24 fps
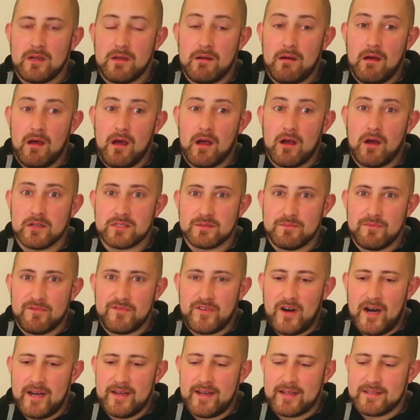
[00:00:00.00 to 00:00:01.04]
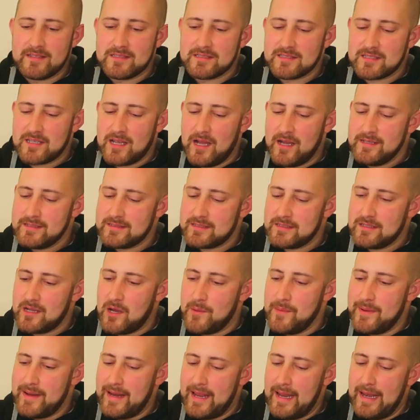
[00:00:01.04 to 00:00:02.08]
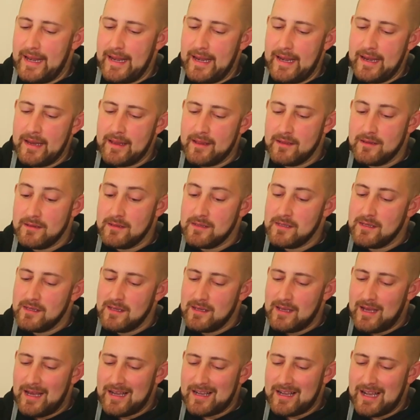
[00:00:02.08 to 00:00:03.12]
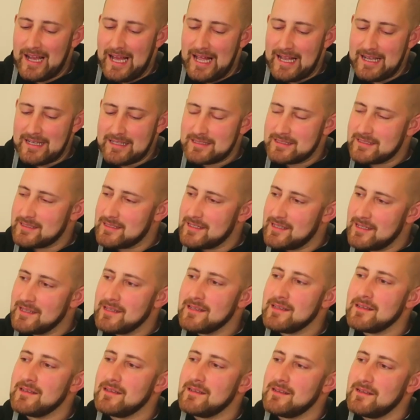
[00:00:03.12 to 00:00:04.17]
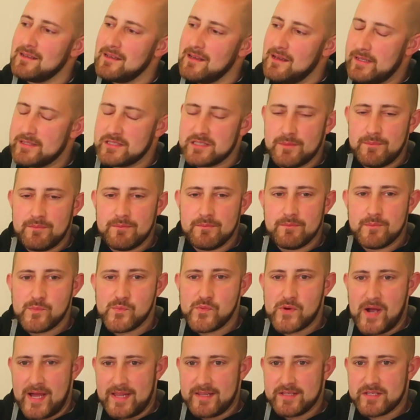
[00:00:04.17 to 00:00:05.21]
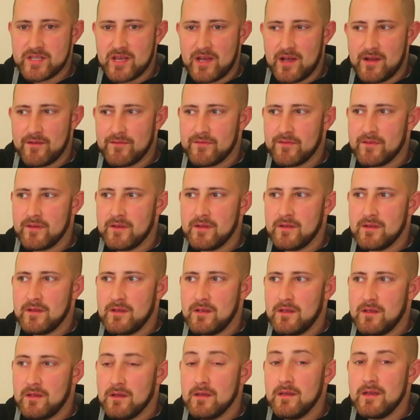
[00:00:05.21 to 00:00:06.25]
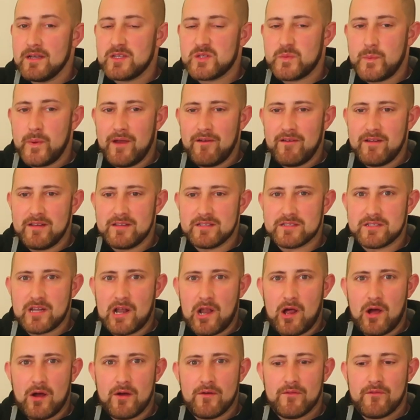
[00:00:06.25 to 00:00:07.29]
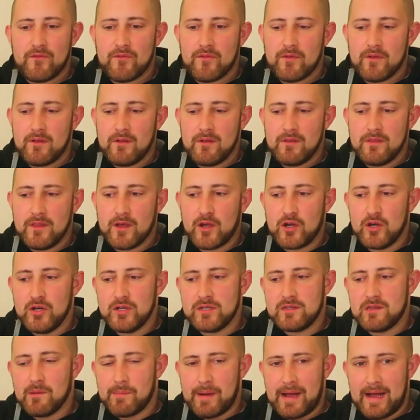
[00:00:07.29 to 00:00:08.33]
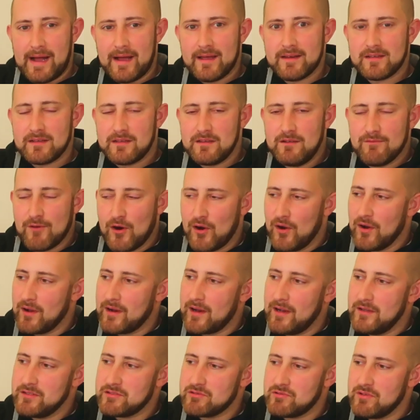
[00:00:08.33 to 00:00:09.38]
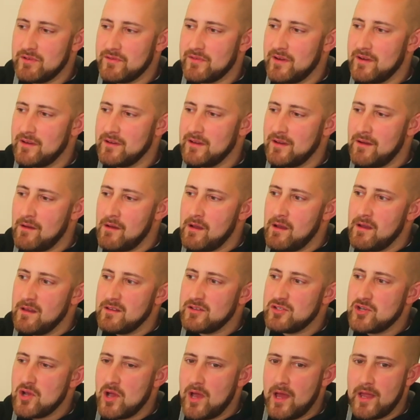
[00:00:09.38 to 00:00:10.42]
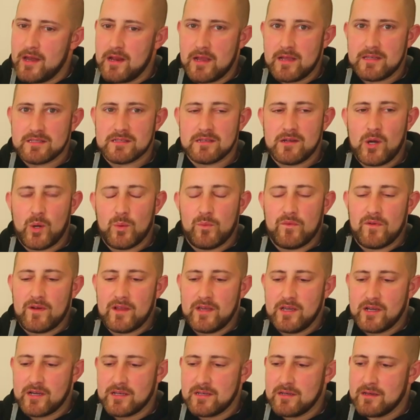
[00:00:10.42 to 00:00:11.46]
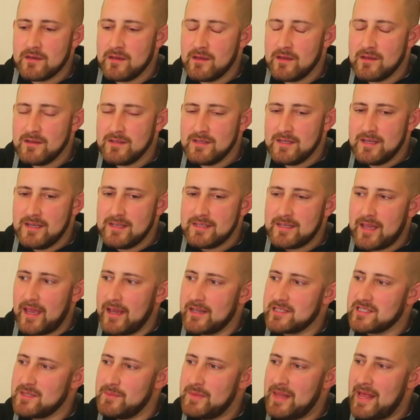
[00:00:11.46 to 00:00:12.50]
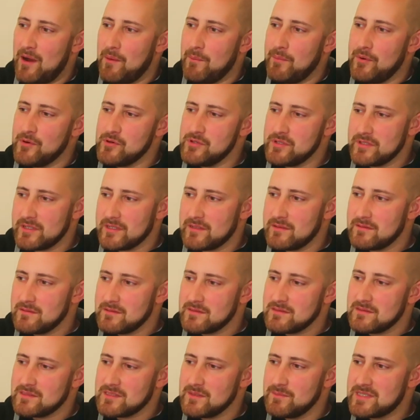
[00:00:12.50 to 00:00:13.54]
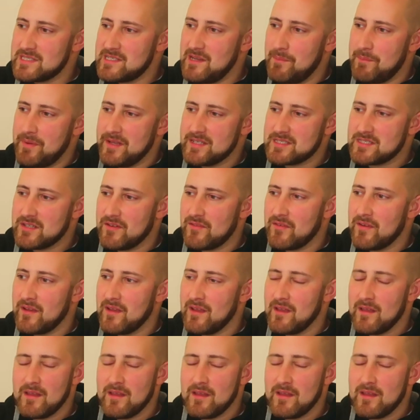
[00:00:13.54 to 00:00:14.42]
Got some finance guys coming in and gals. There's some brands that have experienced a lot of the good, the bad, the roller coaster of journeys, and hopefully you can take some of that on board and some snippets of